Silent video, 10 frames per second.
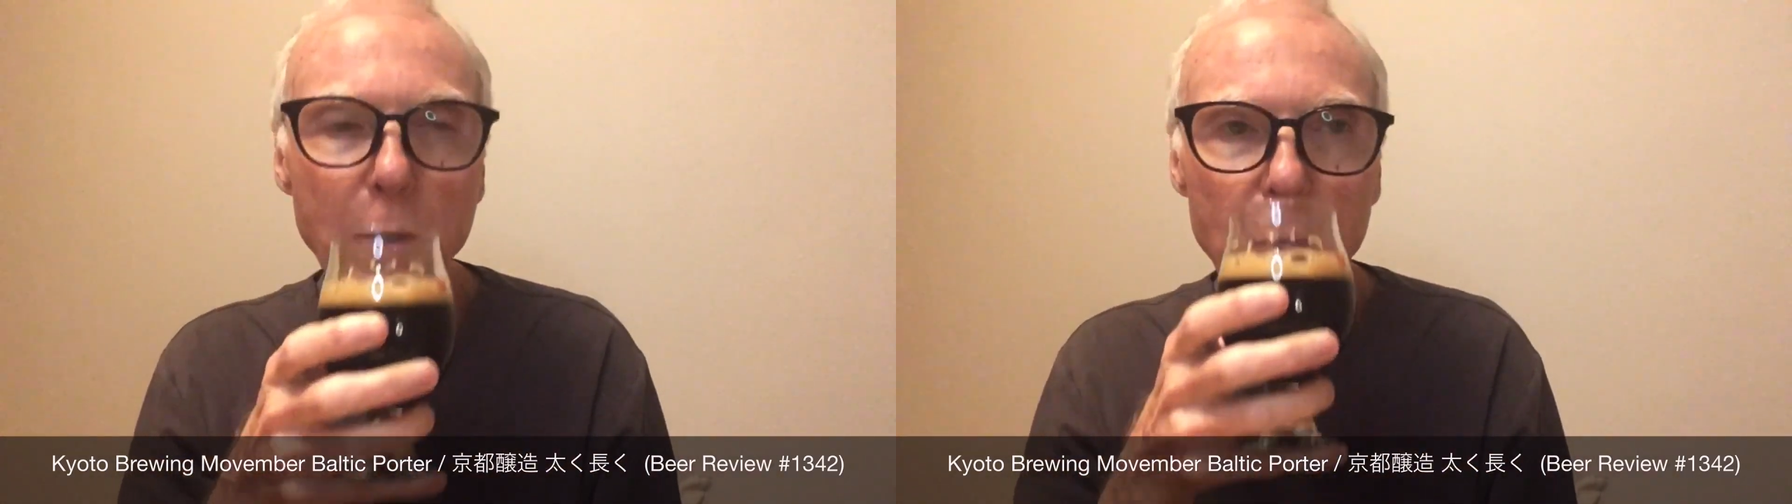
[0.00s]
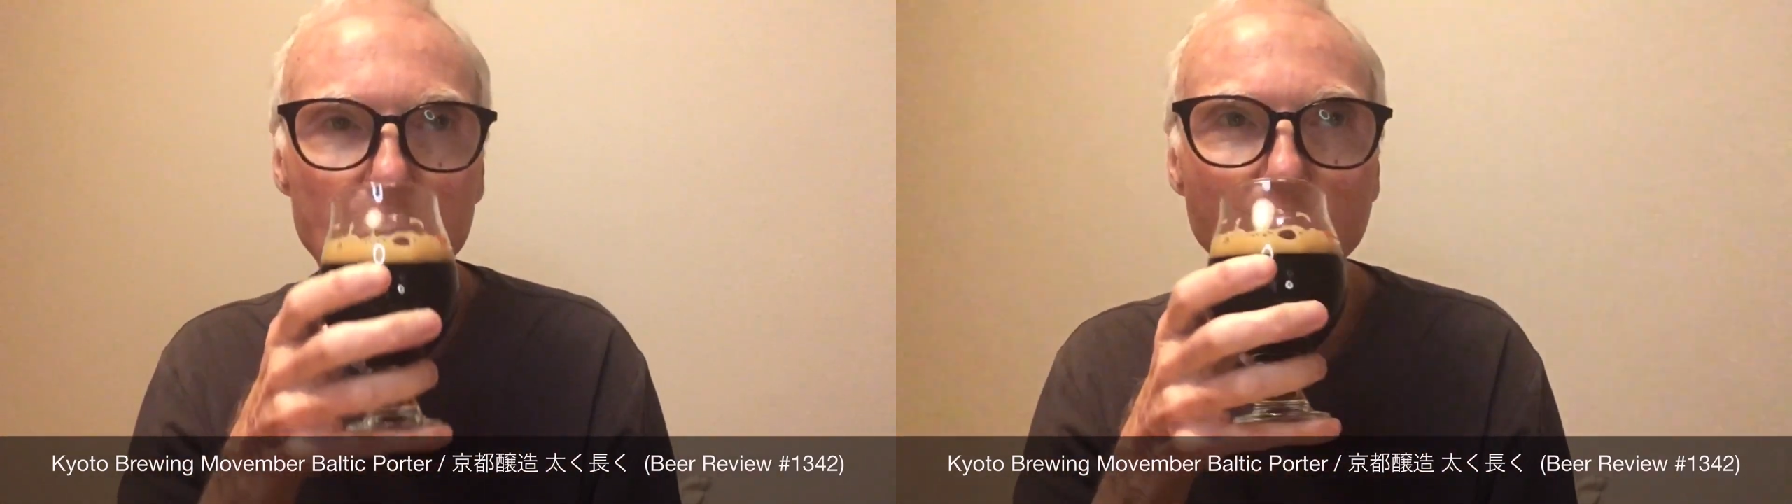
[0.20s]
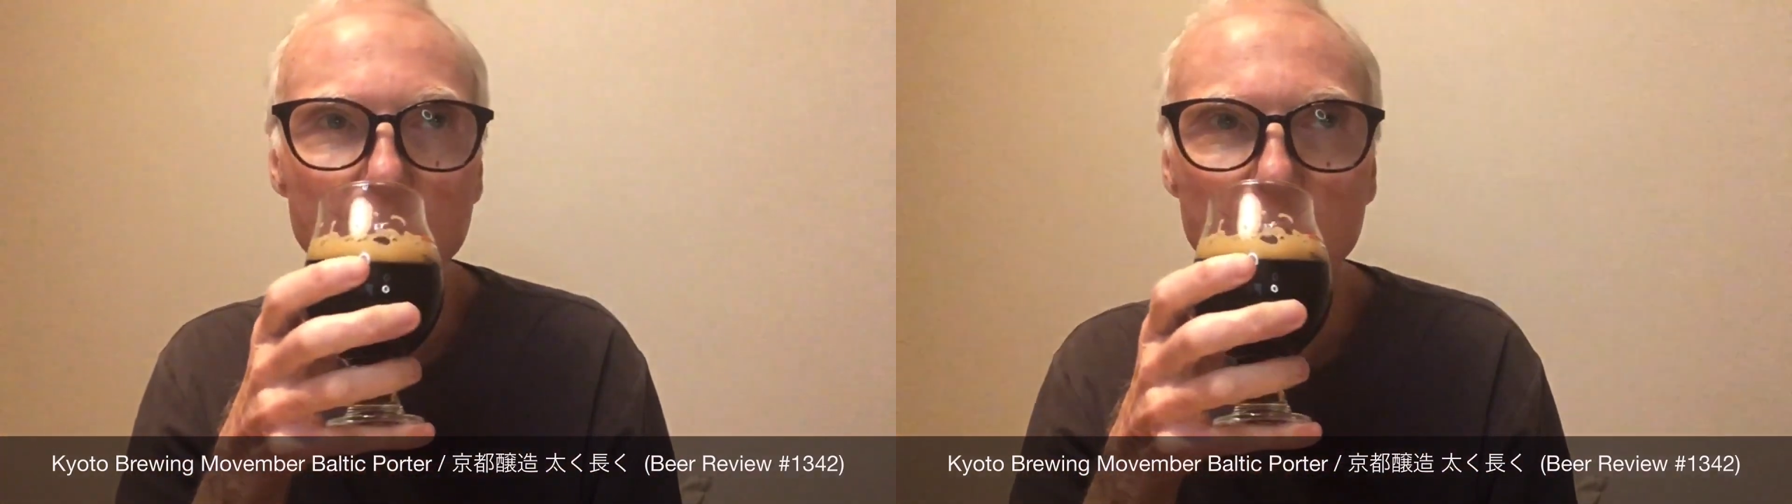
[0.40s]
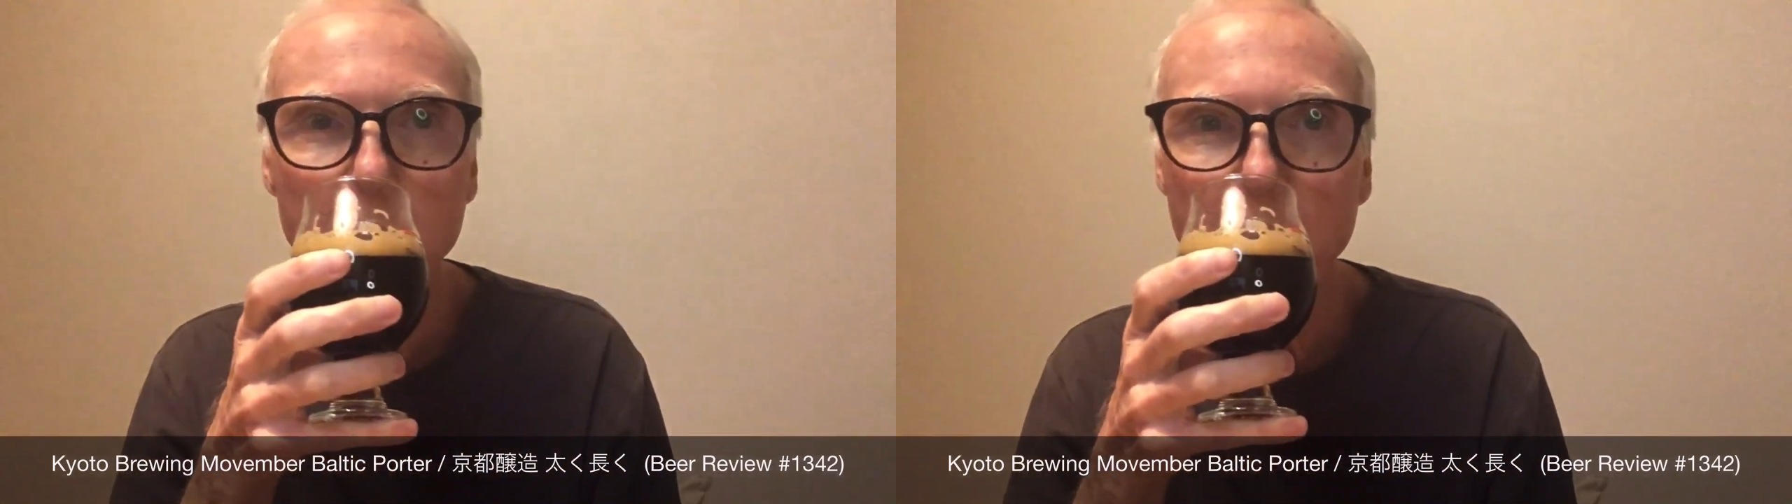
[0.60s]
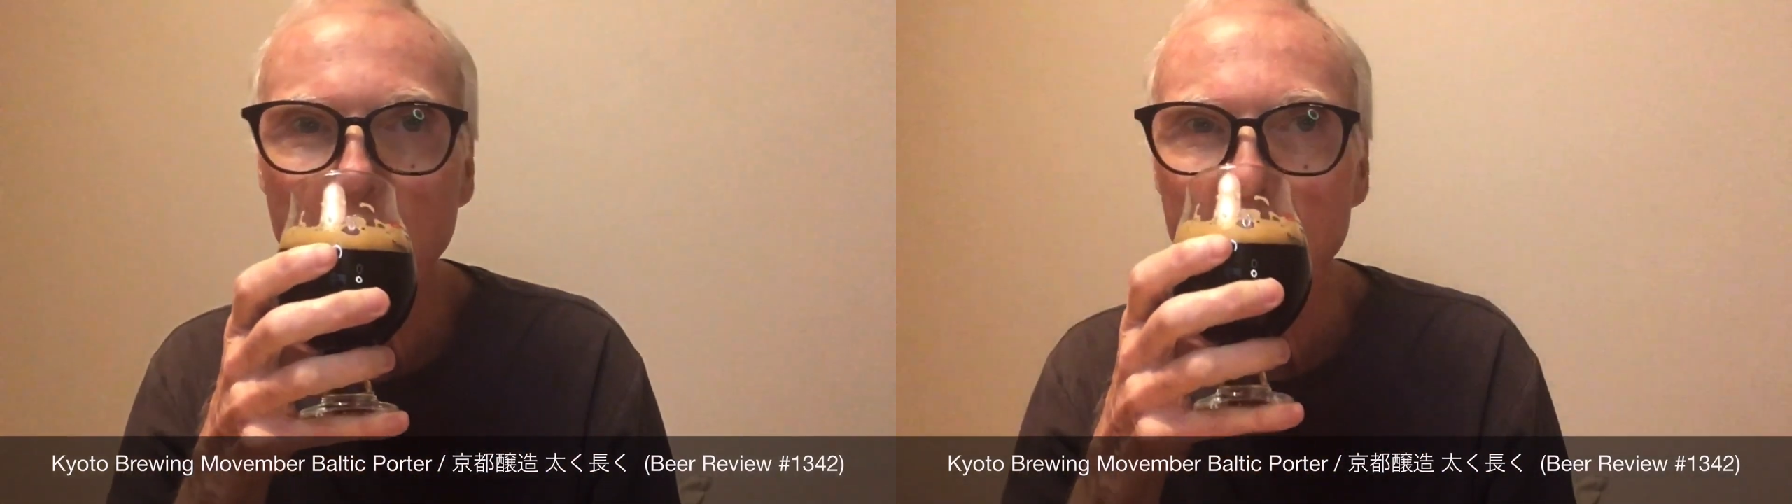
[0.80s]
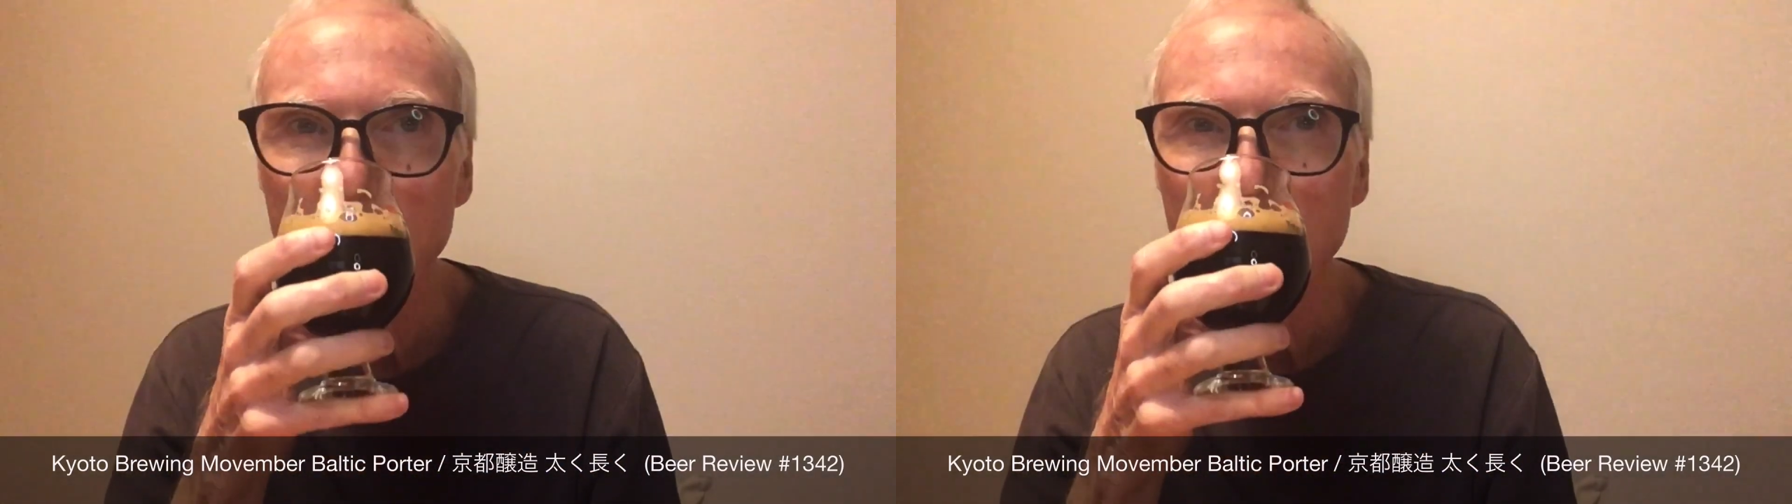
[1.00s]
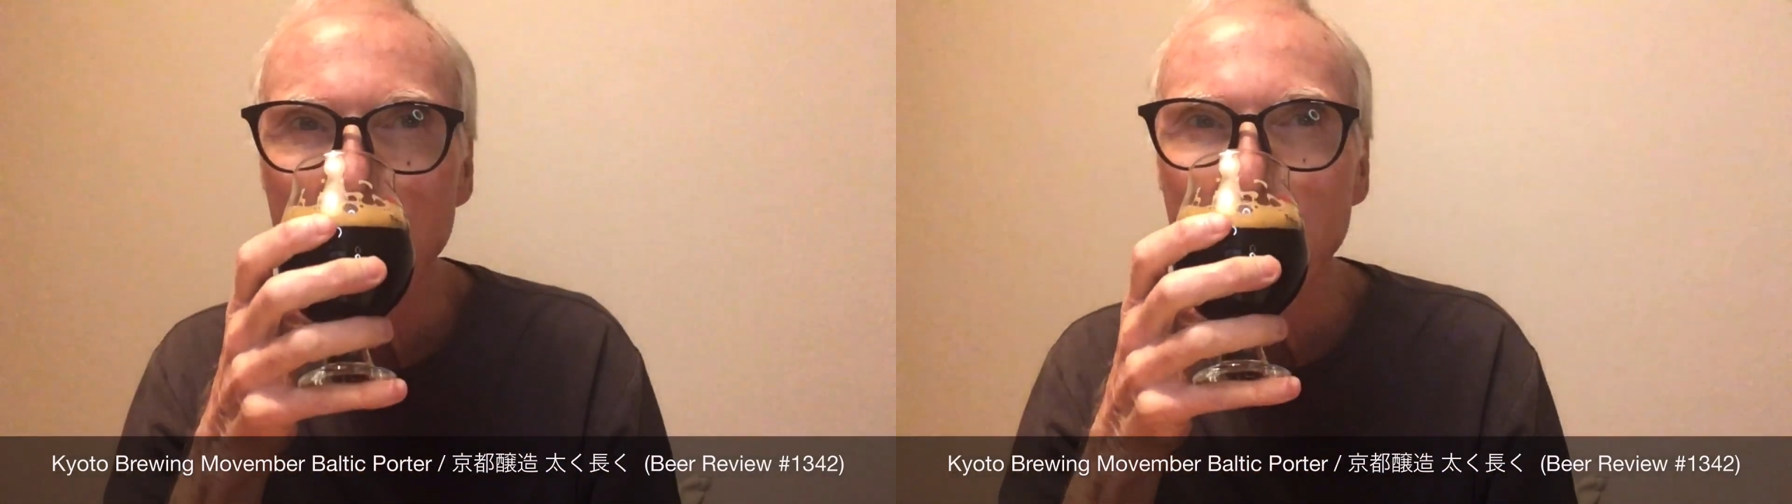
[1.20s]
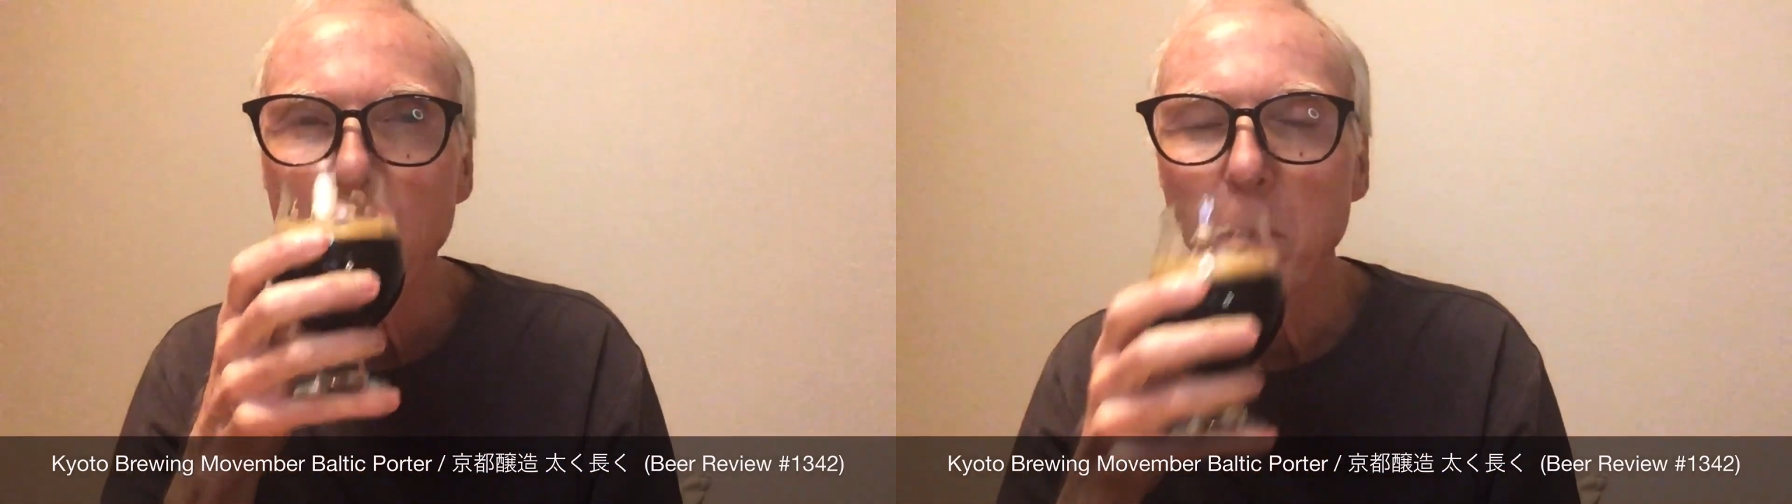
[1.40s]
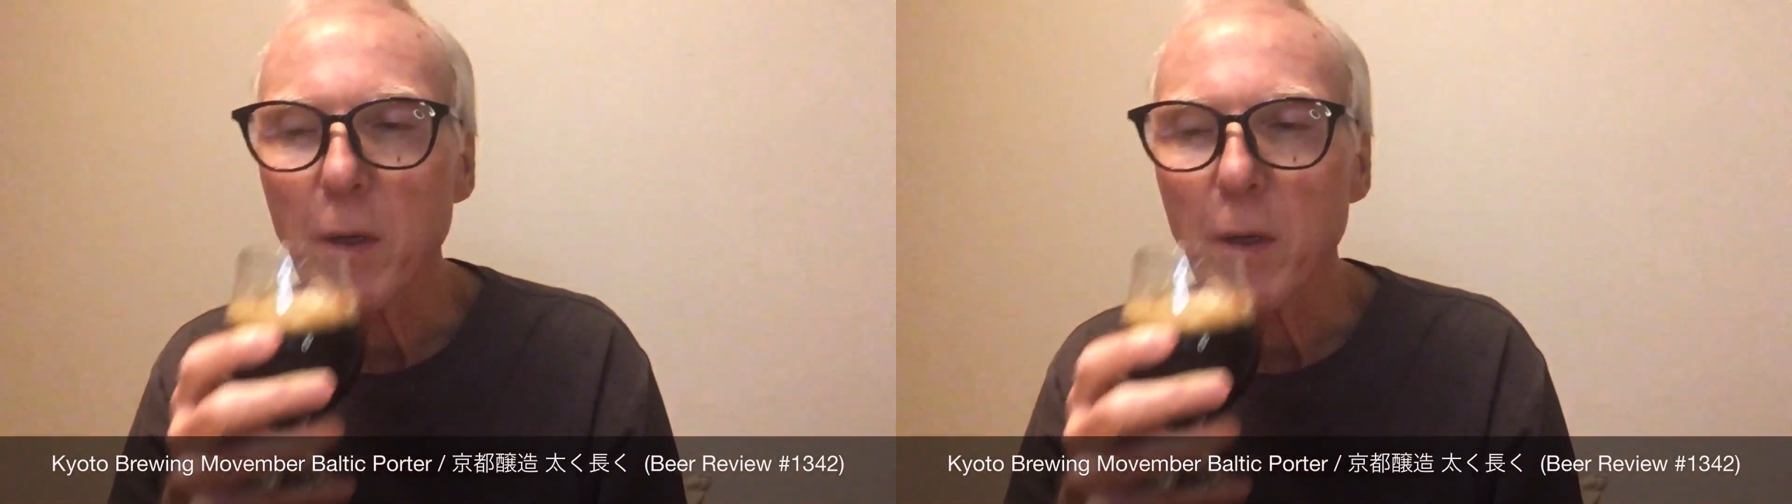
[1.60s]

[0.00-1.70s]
Schwarzbier, but